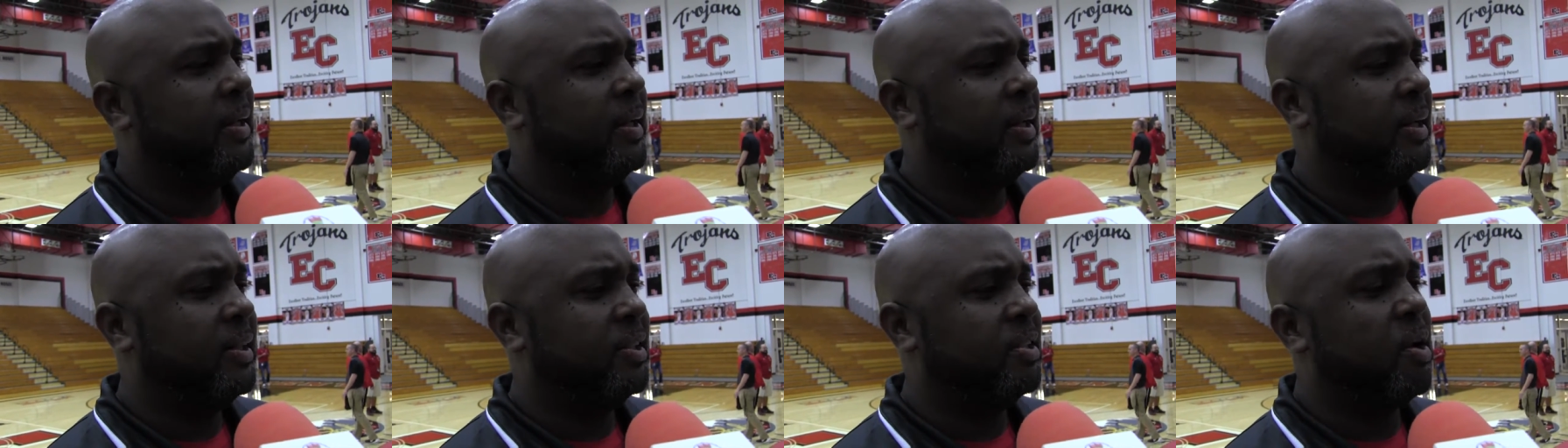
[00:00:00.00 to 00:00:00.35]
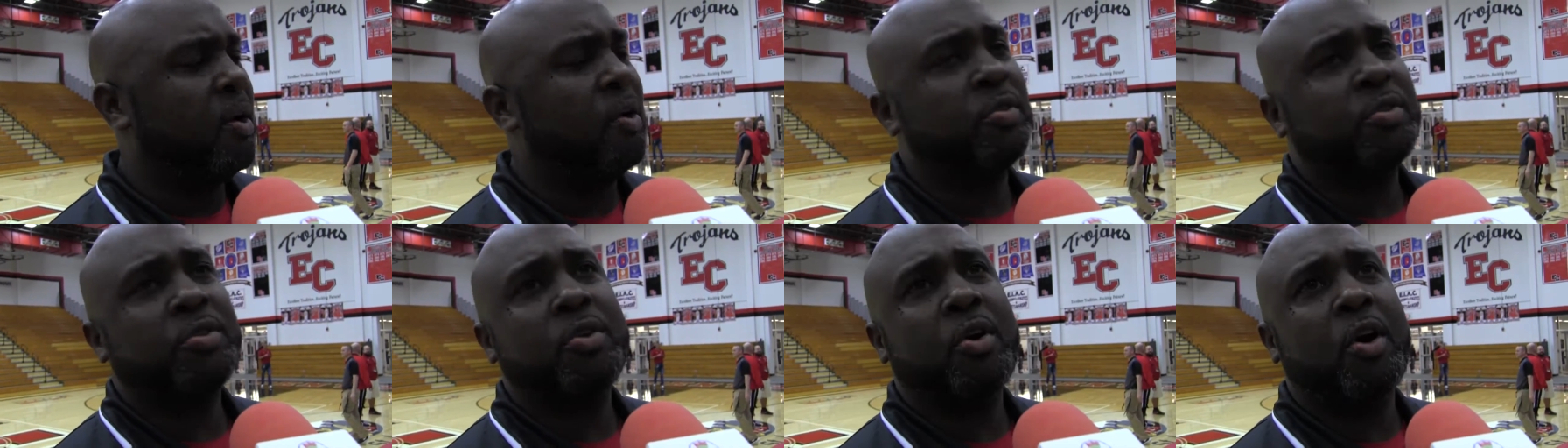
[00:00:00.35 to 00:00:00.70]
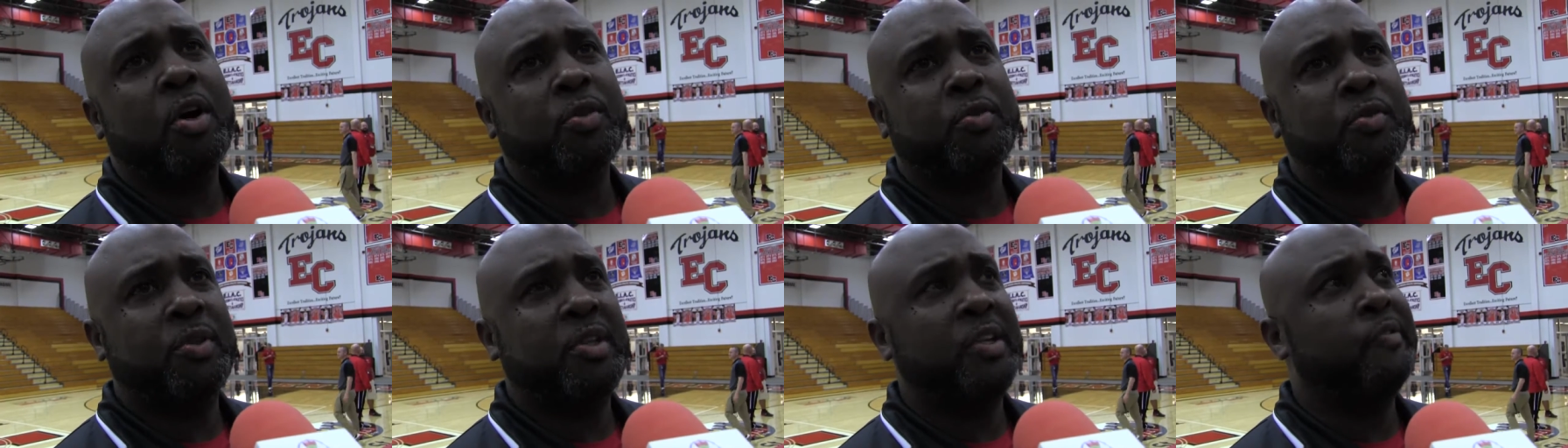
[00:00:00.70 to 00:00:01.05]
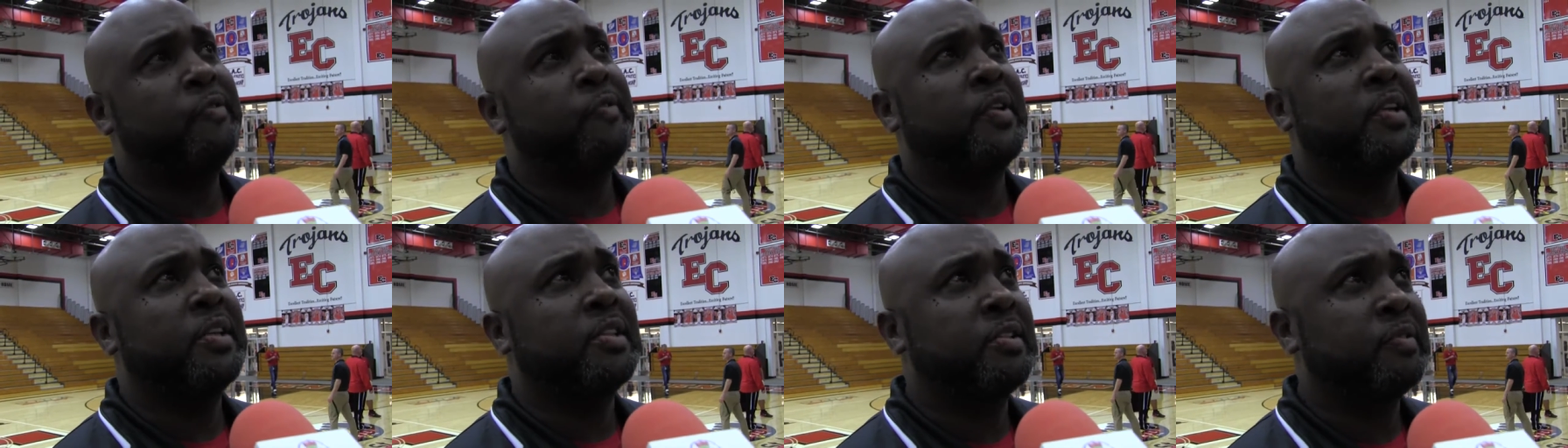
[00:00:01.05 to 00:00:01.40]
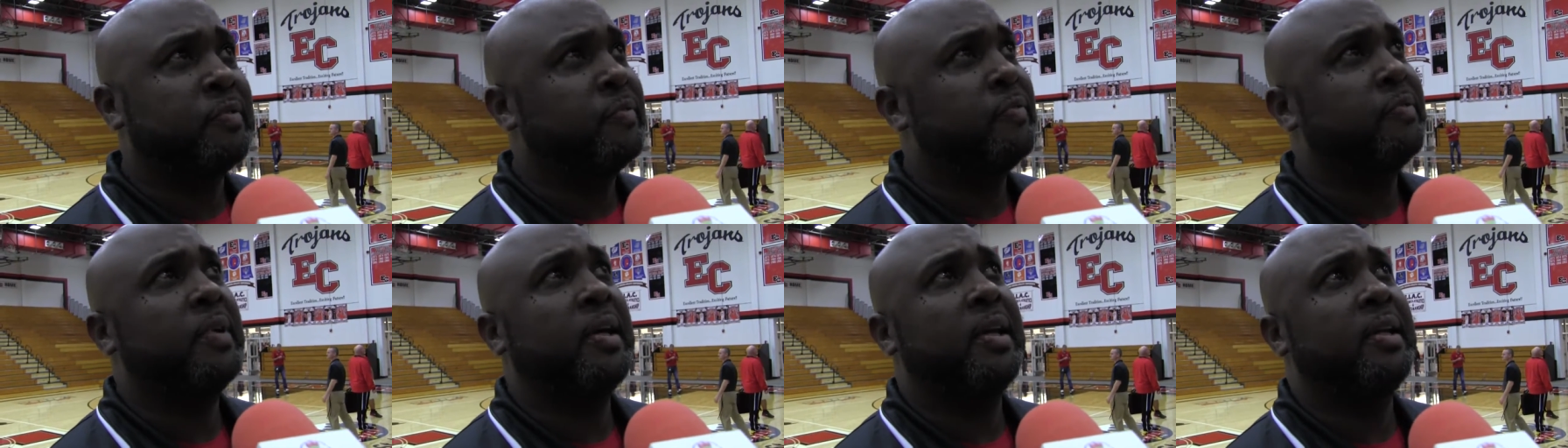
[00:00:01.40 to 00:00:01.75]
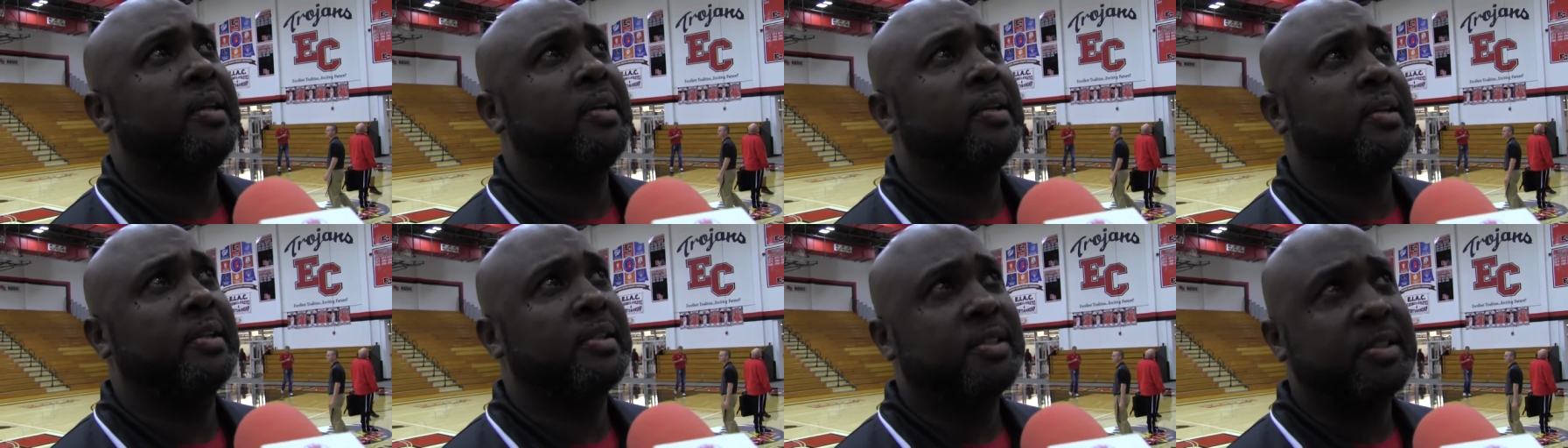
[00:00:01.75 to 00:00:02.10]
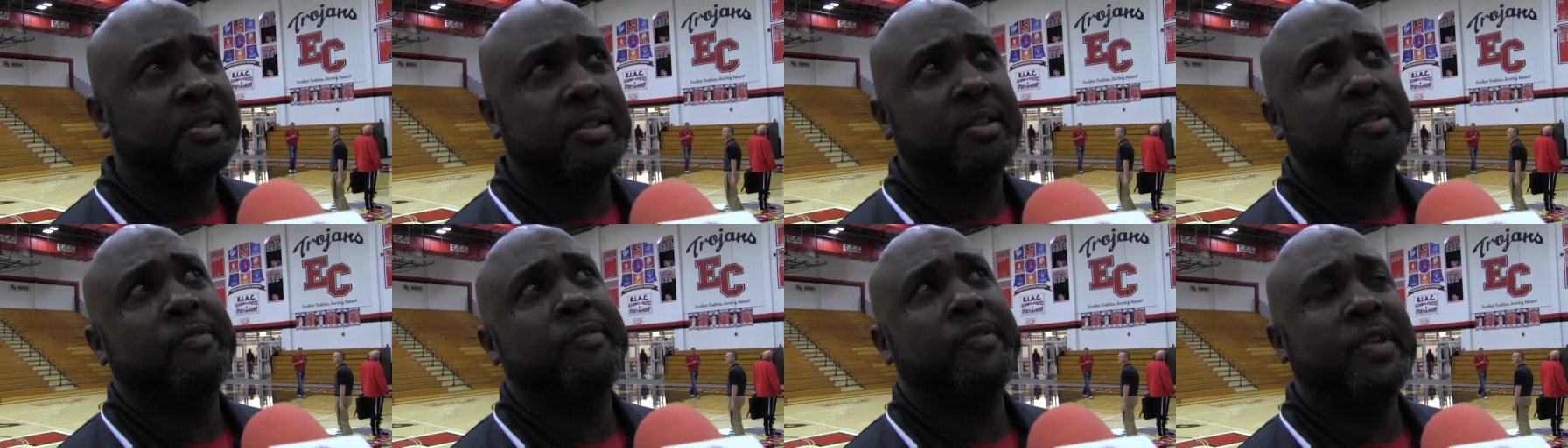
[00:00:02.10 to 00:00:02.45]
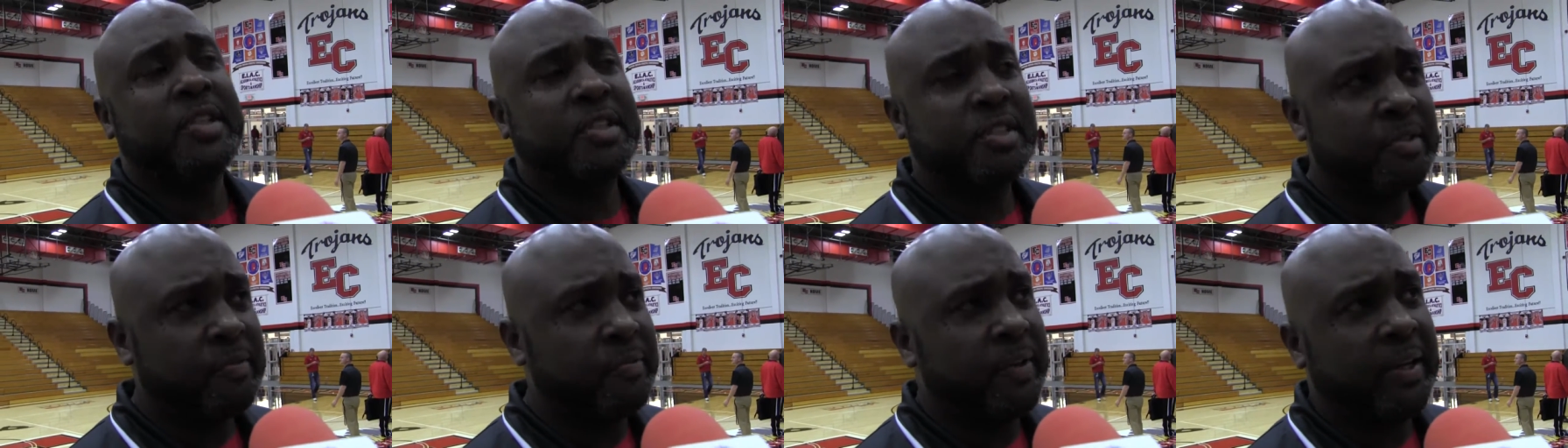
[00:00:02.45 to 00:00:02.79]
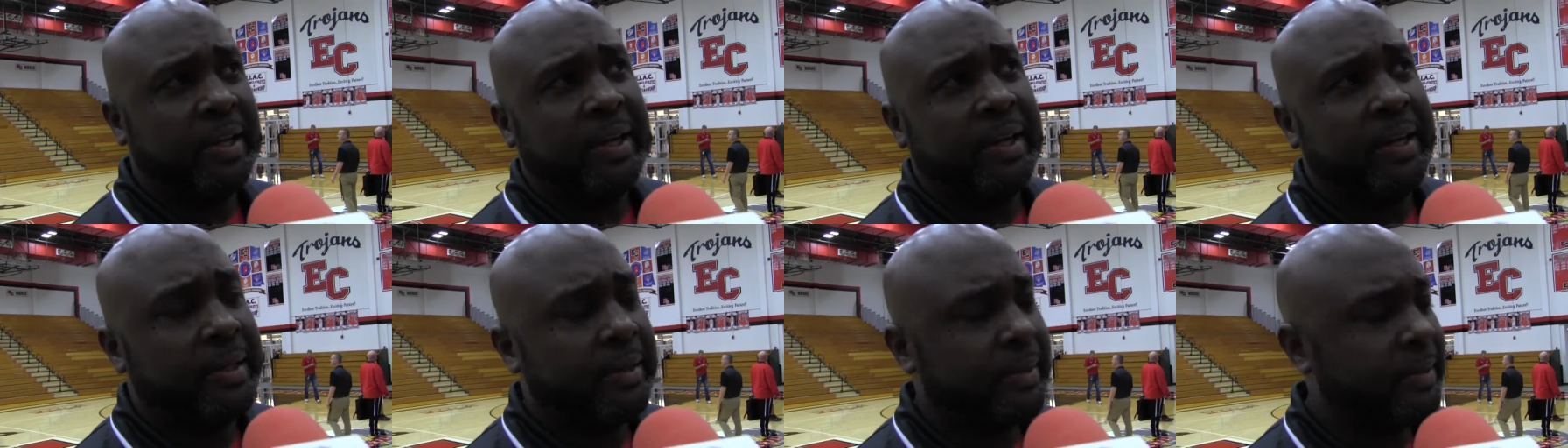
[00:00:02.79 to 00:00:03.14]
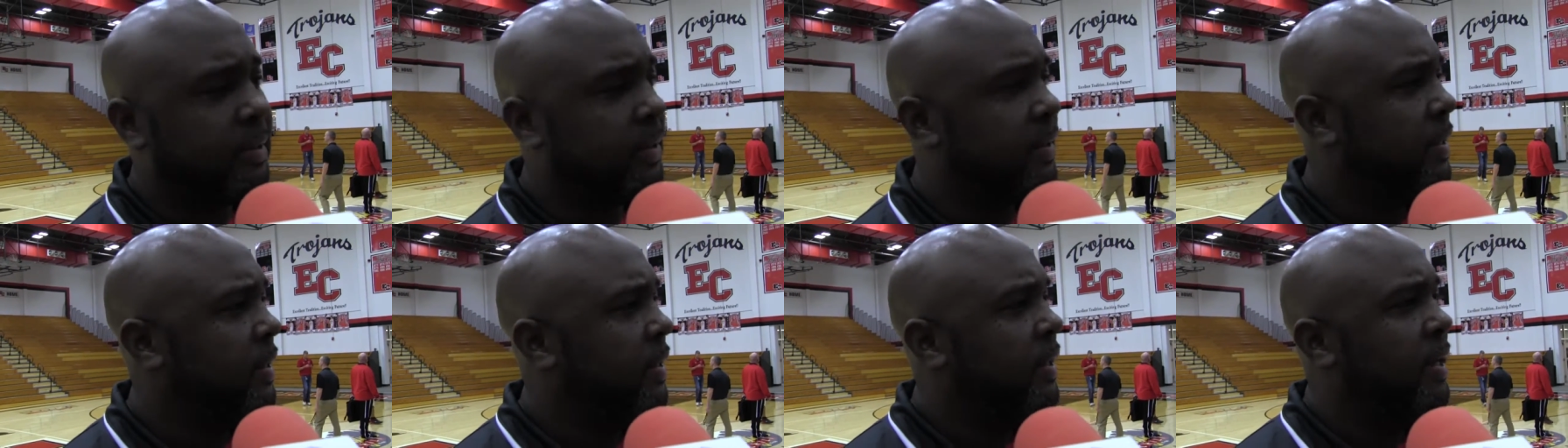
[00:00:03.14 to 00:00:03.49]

and it all starts with defensive and this defensive end,